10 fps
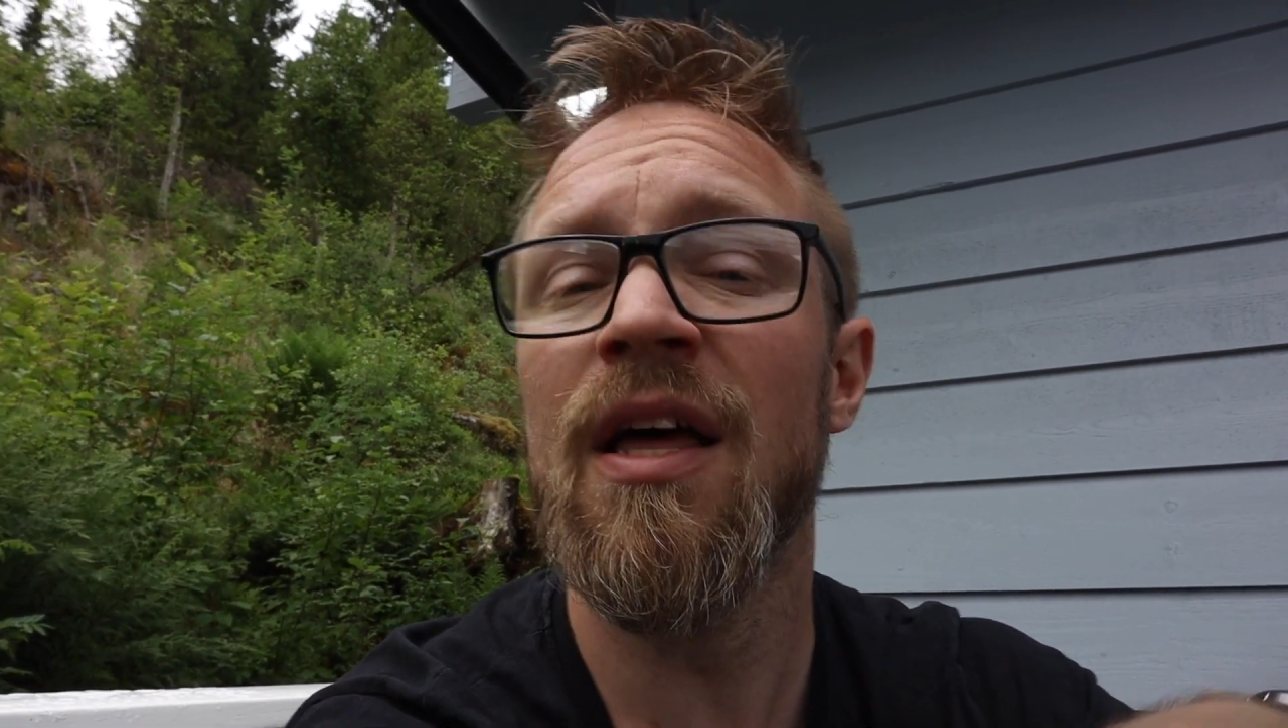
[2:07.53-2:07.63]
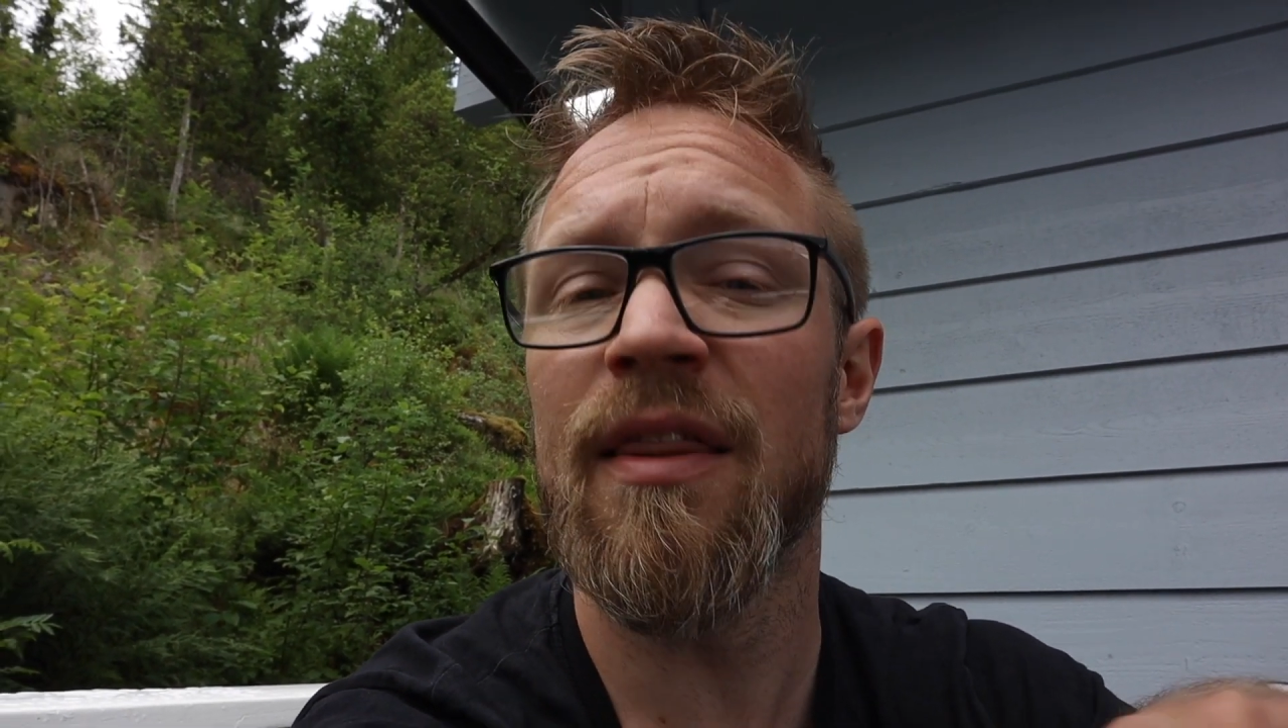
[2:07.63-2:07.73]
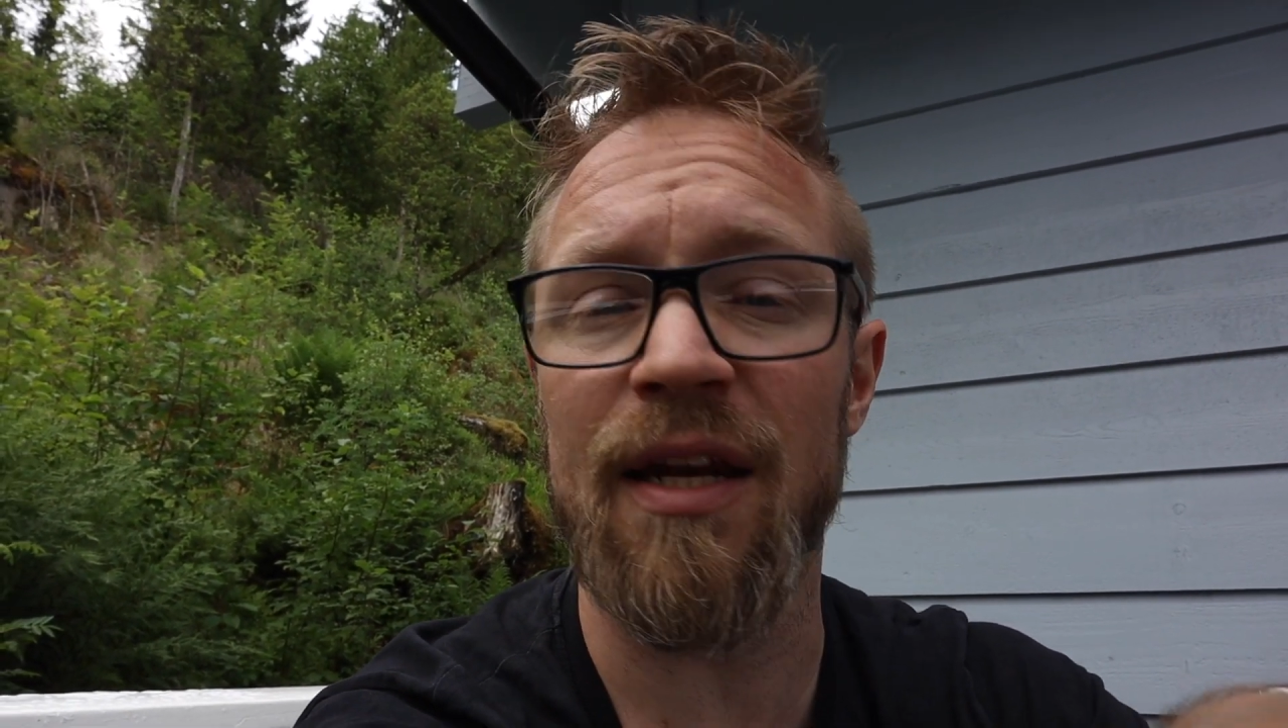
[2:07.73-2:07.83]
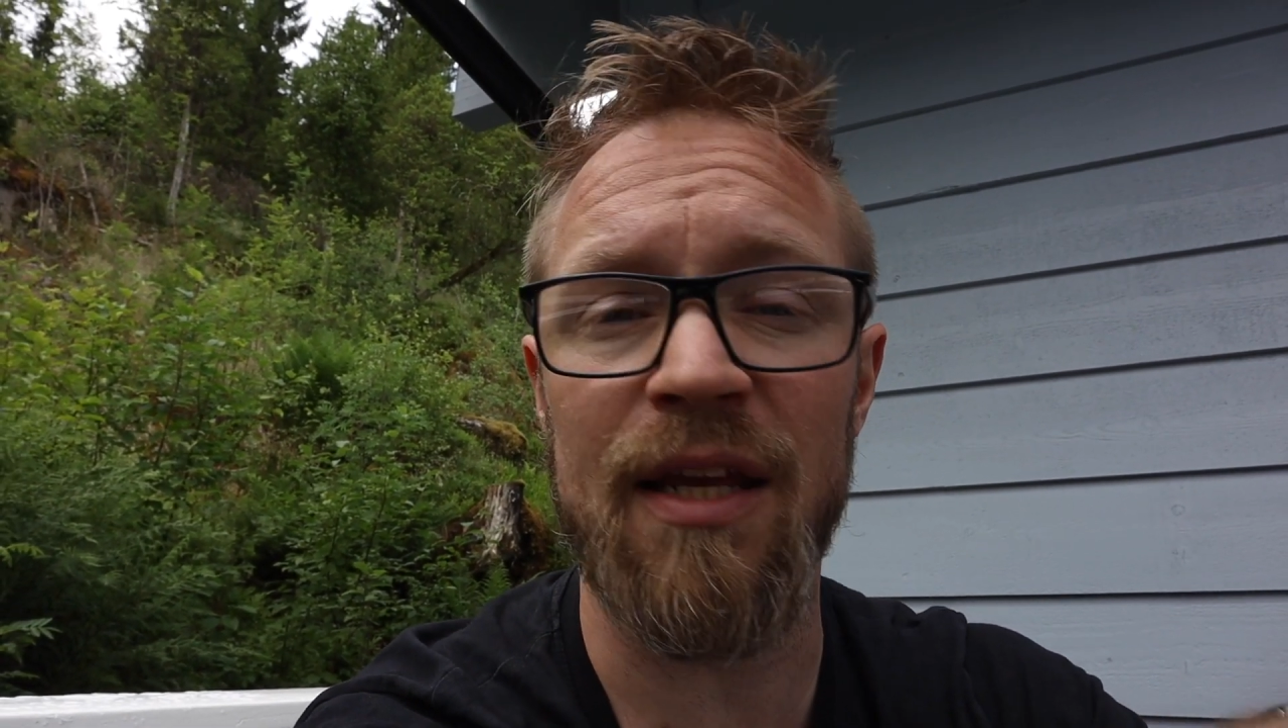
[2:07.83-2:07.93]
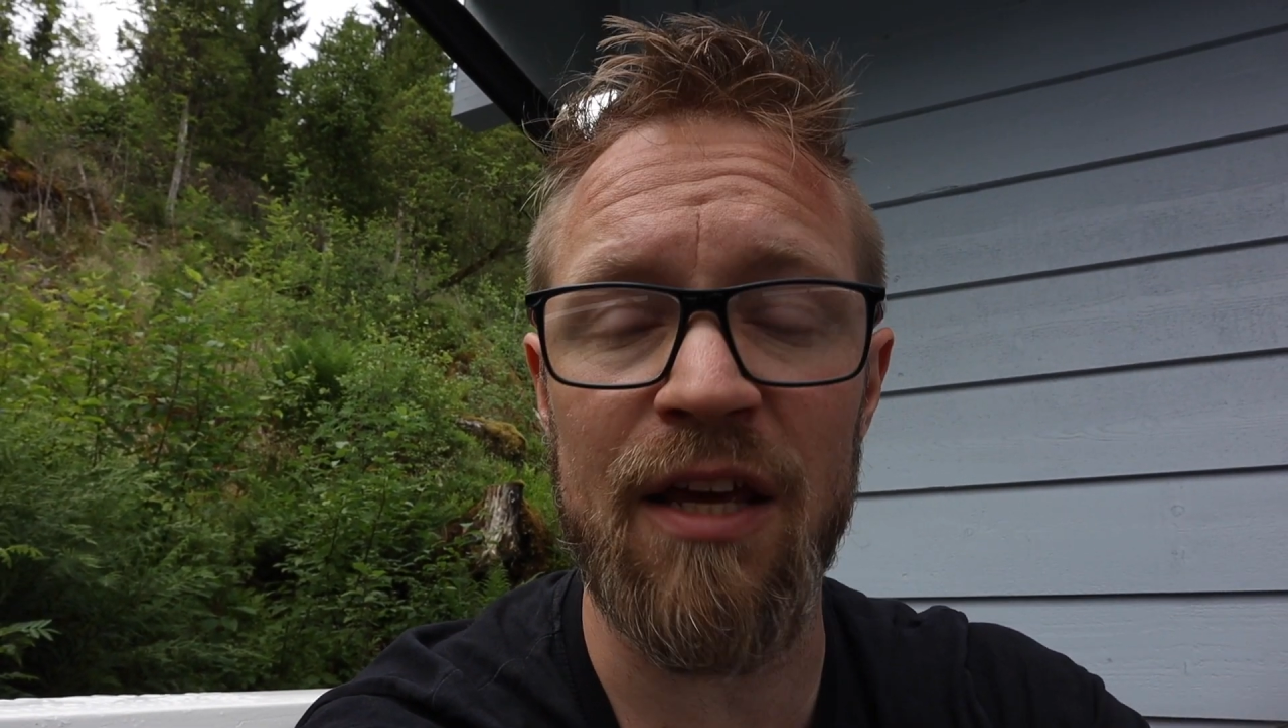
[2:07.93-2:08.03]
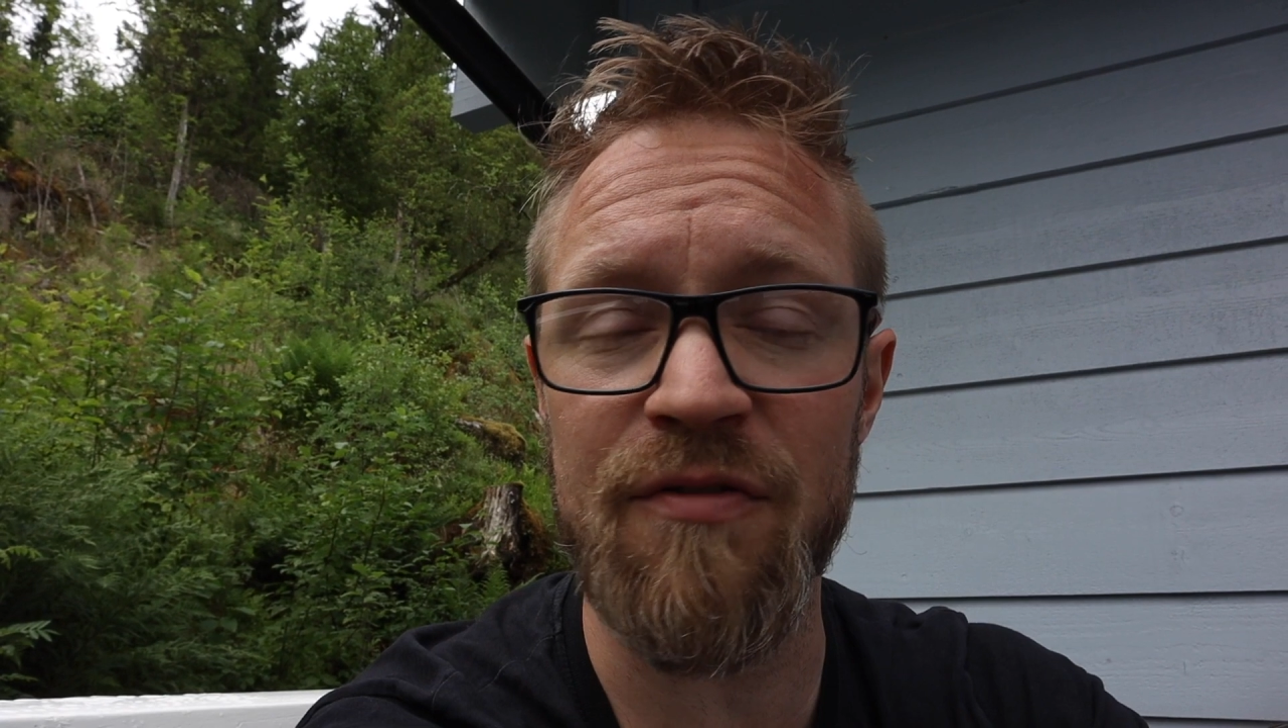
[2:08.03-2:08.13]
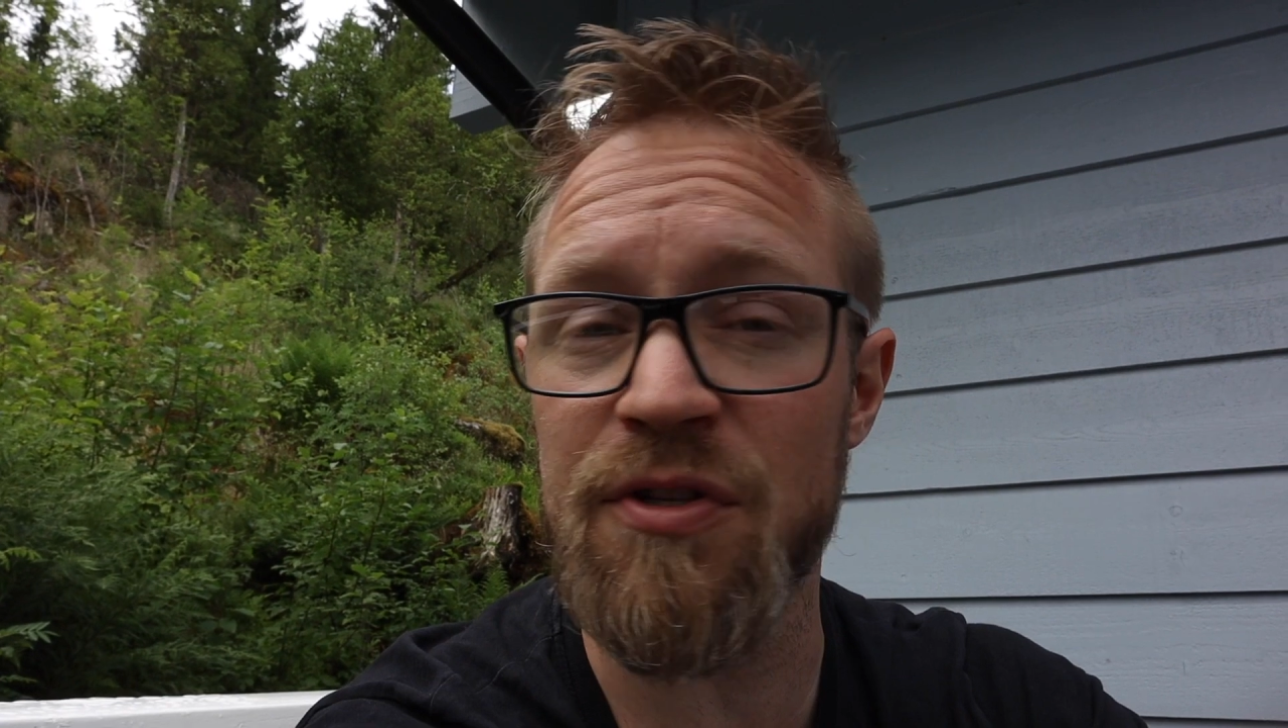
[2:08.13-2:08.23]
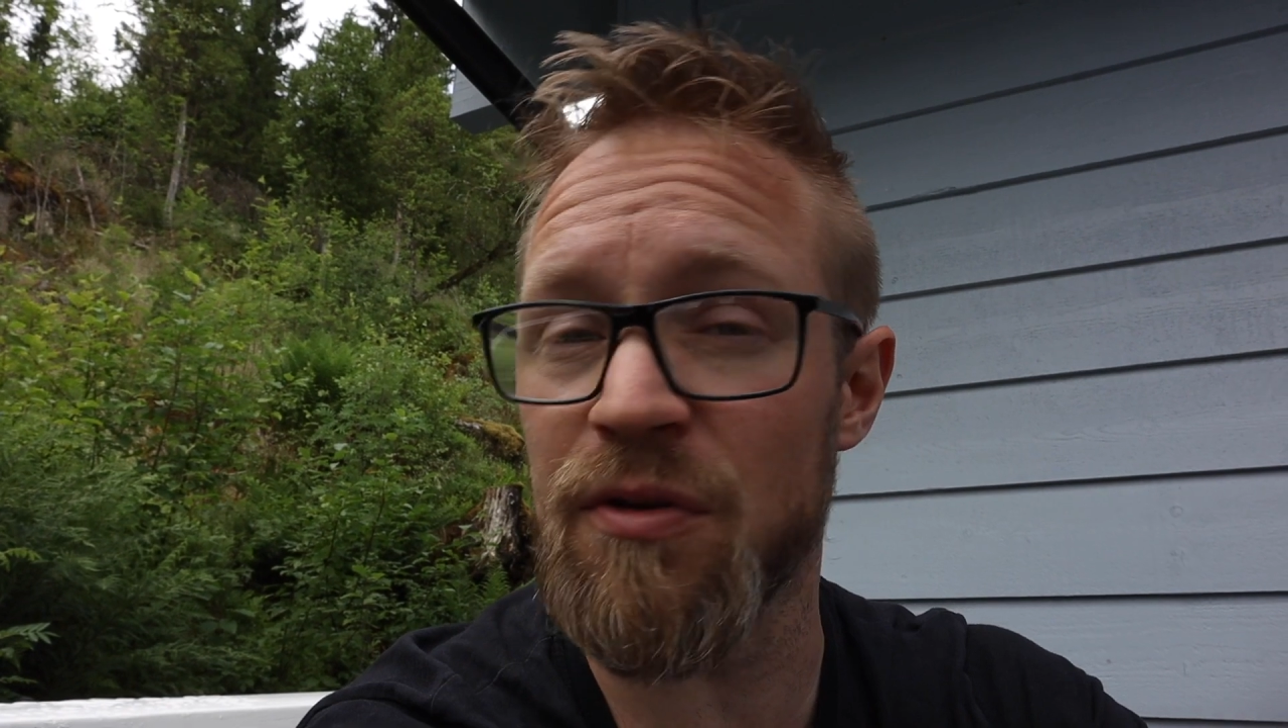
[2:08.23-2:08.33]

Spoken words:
that gives